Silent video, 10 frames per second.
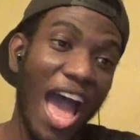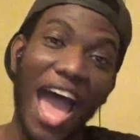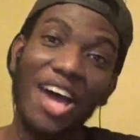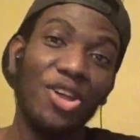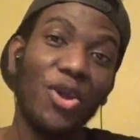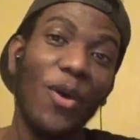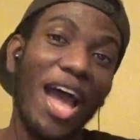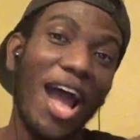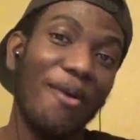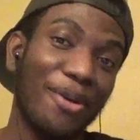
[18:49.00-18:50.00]
I don't know
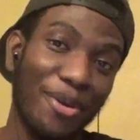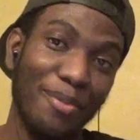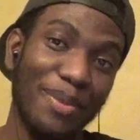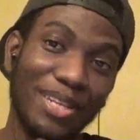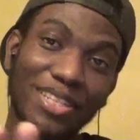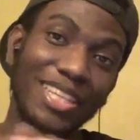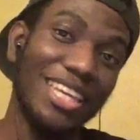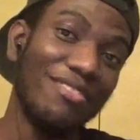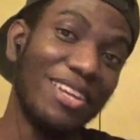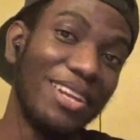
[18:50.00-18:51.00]
how Kermit
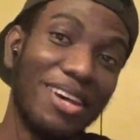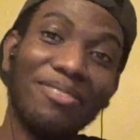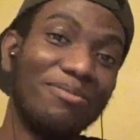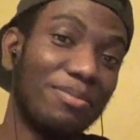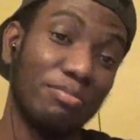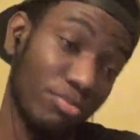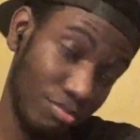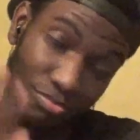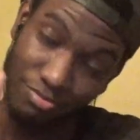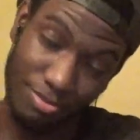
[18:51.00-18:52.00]
even loved me.
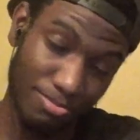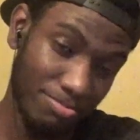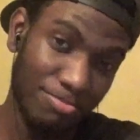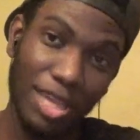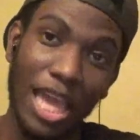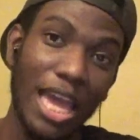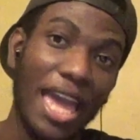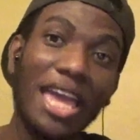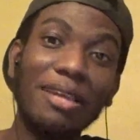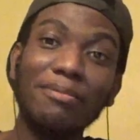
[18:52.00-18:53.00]

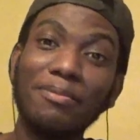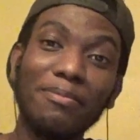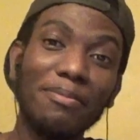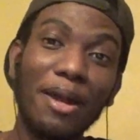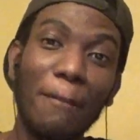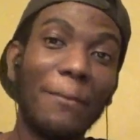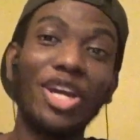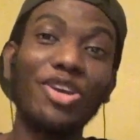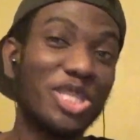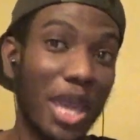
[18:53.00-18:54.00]
Hey,
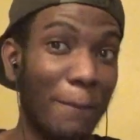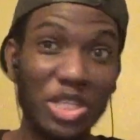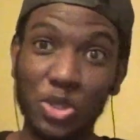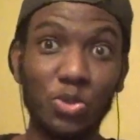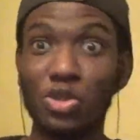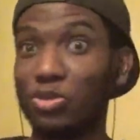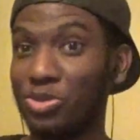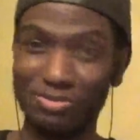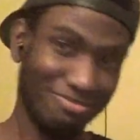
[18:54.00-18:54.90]
beggars can't be choosers.